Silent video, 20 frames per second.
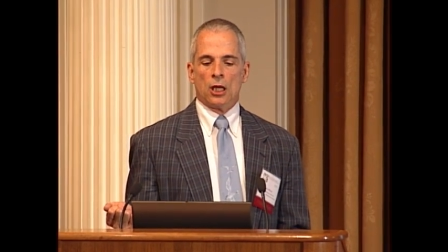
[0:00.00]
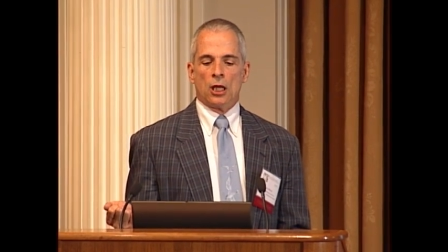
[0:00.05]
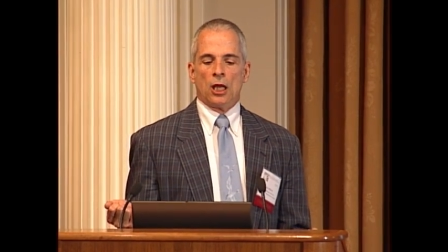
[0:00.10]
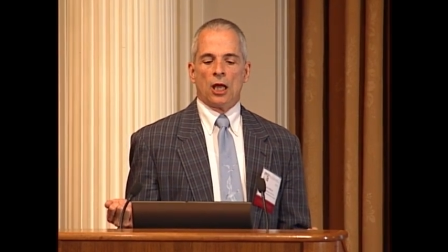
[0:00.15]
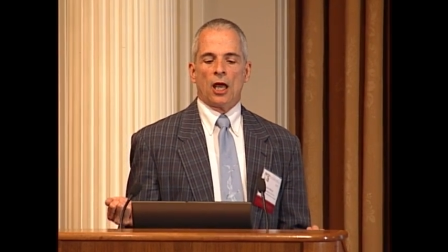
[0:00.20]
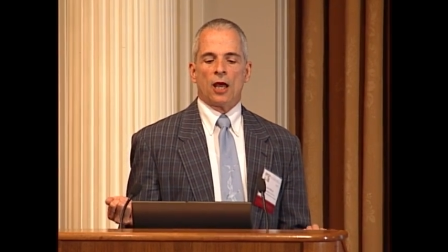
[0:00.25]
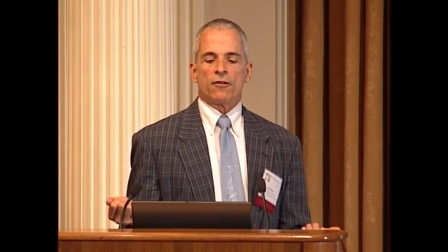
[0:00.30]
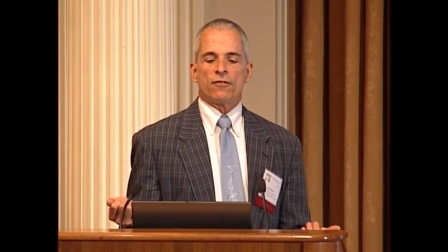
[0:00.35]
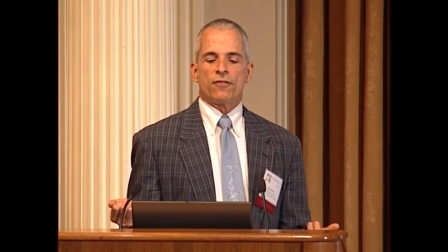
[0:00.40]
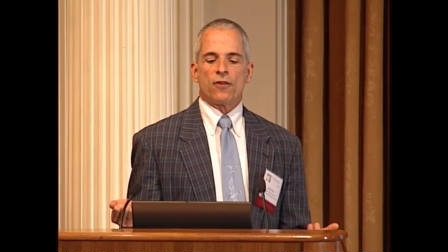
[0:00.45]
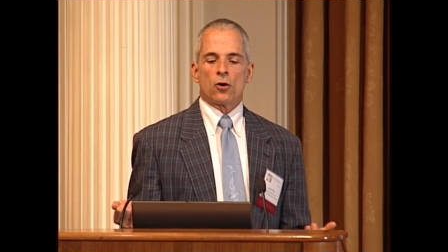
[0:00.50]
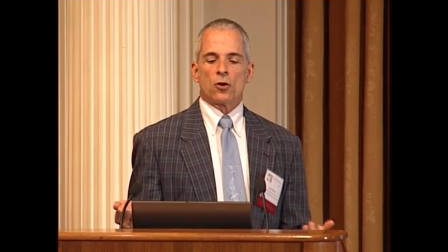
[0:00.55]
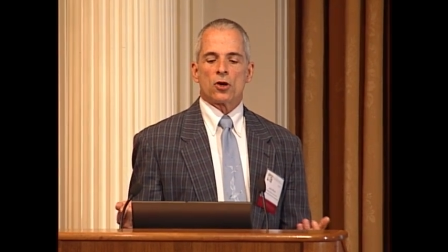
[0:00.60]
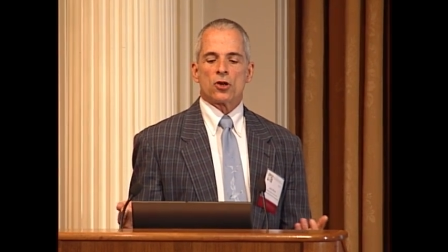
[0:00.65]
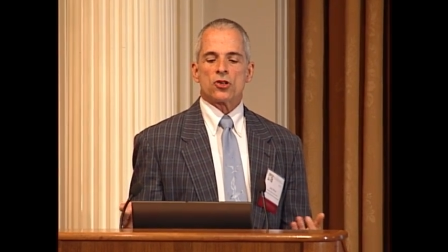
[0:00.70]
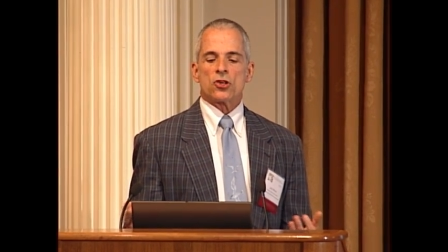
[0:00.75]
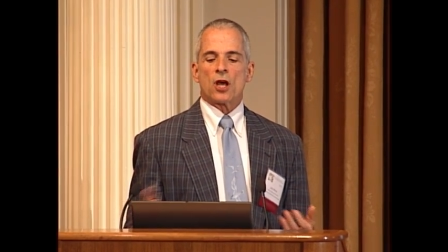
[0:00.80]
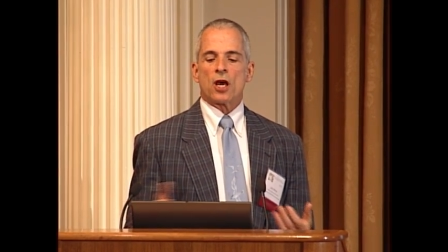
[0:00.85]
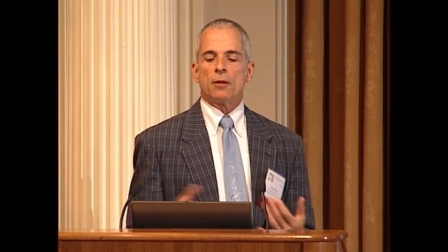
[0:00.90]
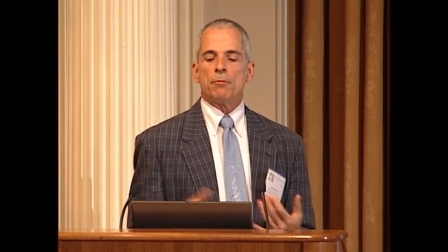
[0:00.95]
and
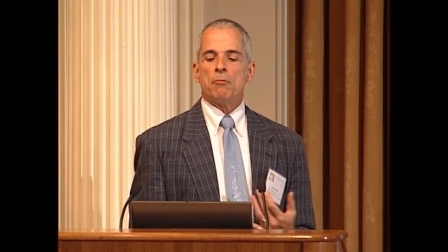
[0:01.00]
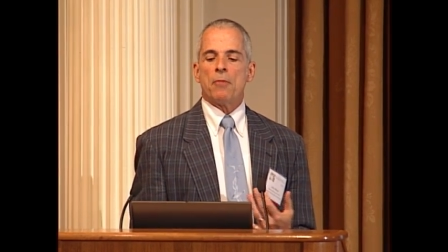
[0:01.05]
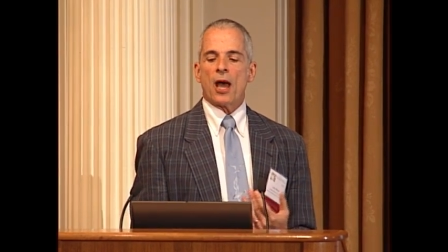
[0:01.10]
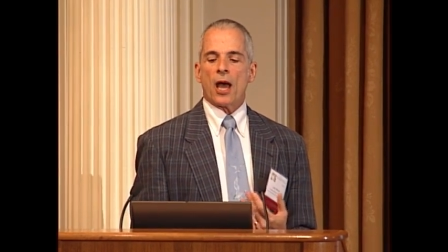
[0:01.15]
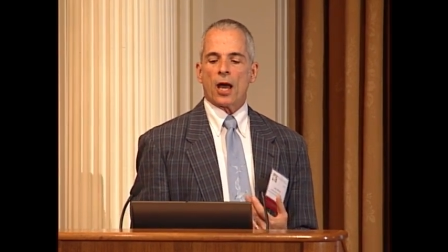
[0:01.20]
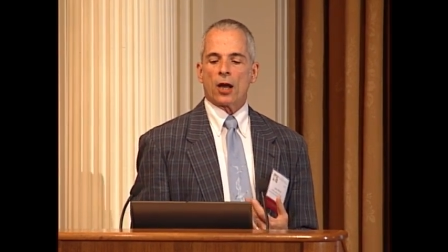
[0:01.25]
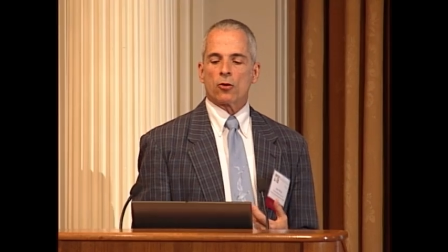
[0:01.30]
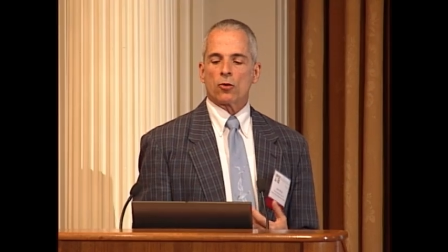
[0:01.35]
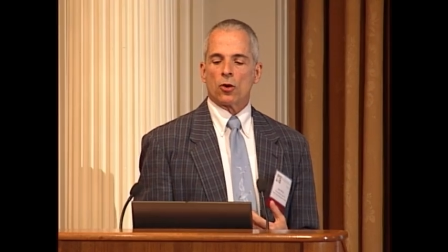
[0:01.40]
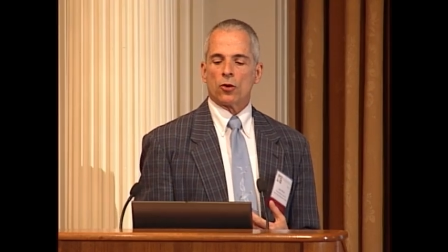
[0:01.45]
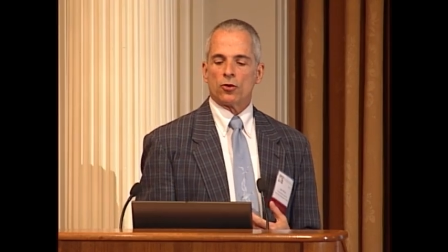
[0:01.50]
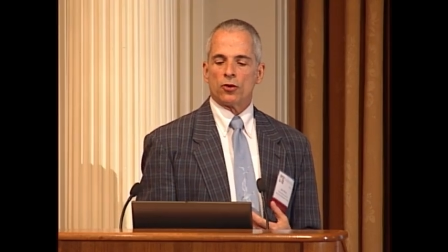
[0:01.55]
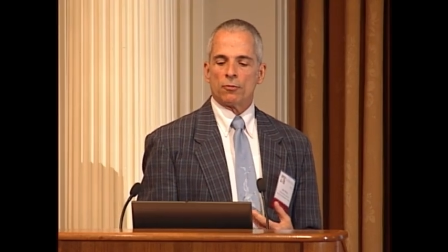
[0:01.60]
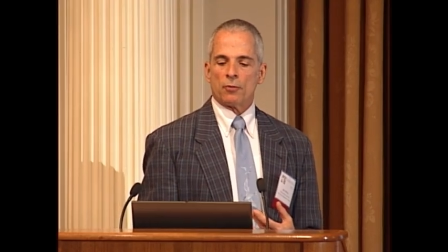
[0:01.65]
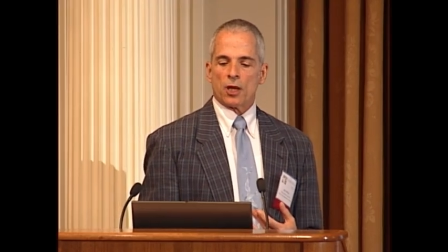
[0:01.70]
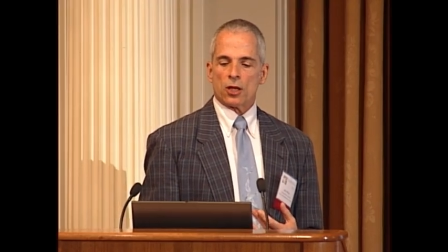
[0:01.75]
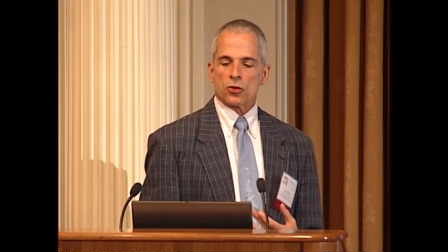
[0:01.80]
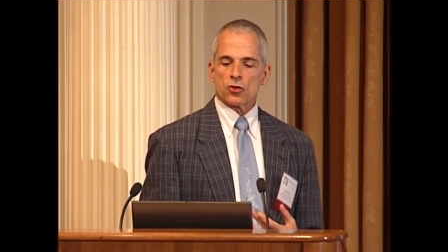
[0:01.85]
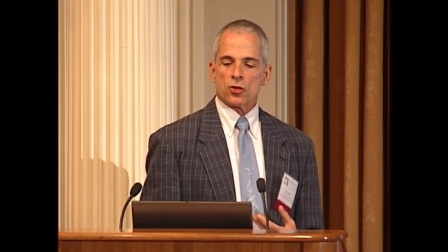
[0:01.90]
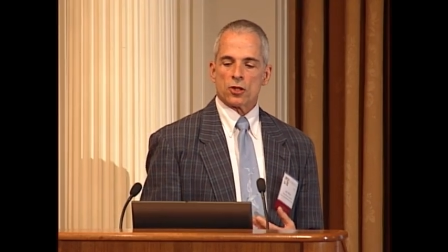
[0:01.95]
focus on macro
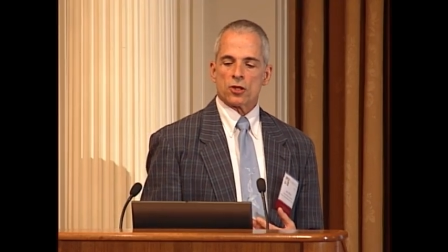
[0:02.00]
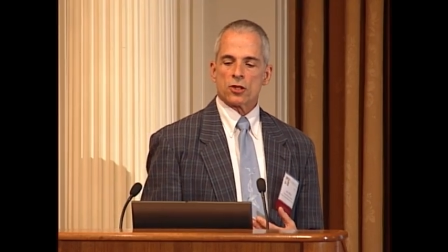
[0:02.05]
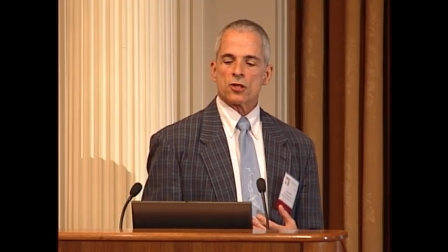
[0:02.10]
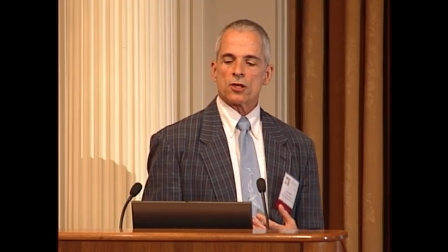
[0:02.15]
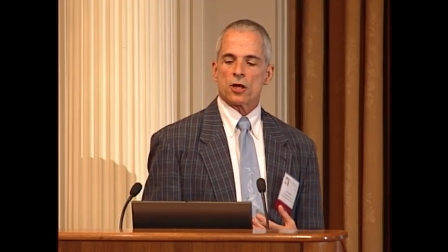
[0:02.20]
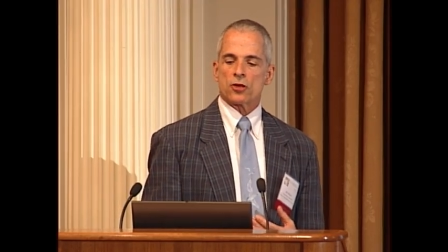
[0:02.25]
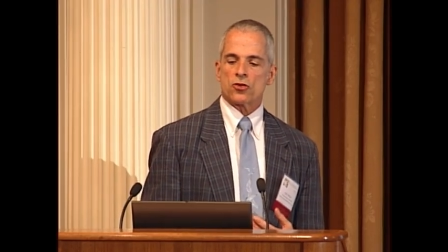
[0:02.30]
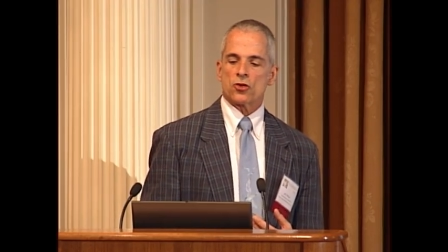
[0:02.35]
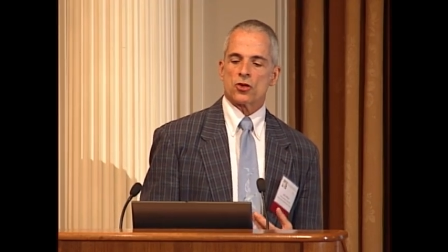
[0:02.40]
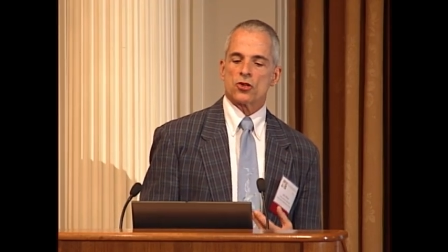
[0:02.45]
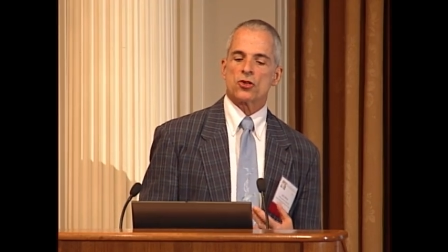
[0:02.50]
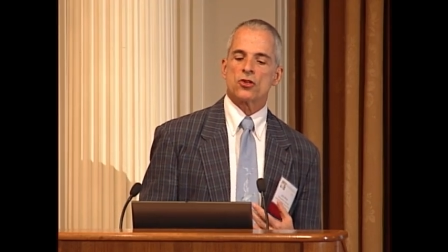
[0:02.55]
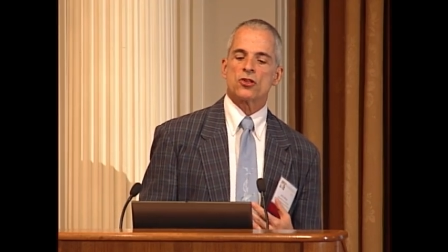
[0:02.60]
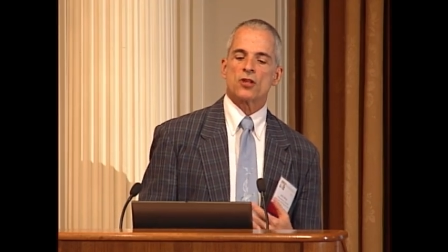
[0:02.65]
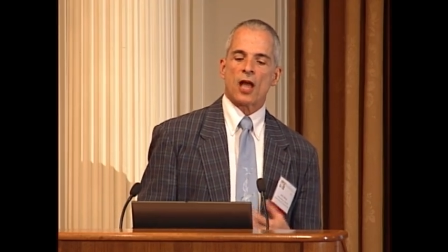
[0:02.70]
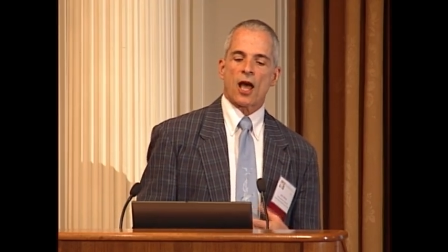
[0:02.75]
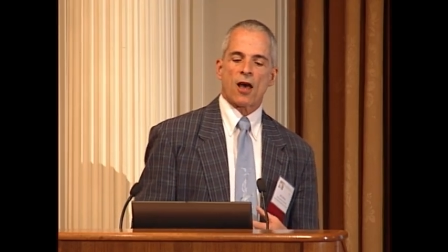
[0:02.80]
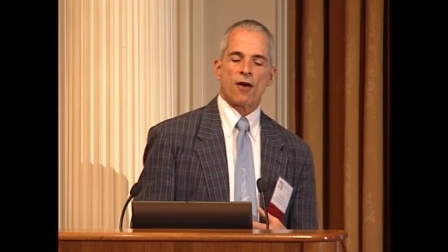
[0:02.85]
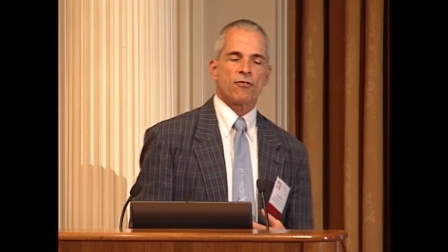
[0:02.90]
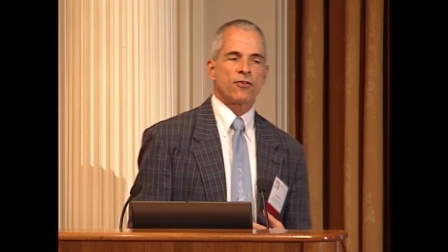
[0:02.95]
dimensions such as
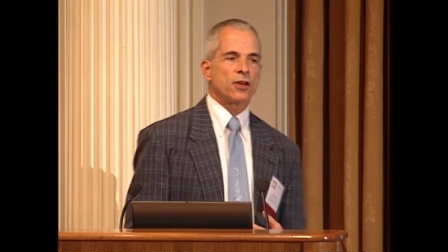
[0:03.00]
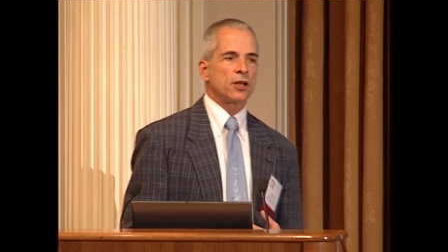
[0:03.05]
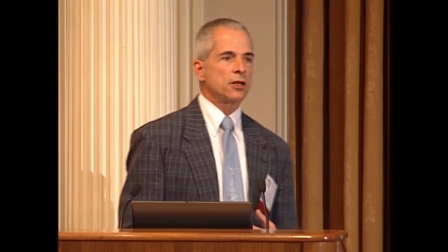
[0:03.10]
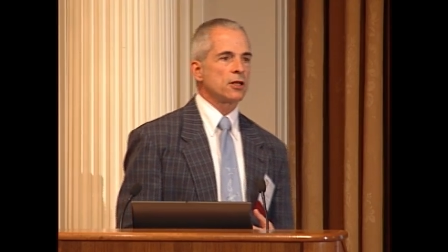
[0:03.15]
staffing,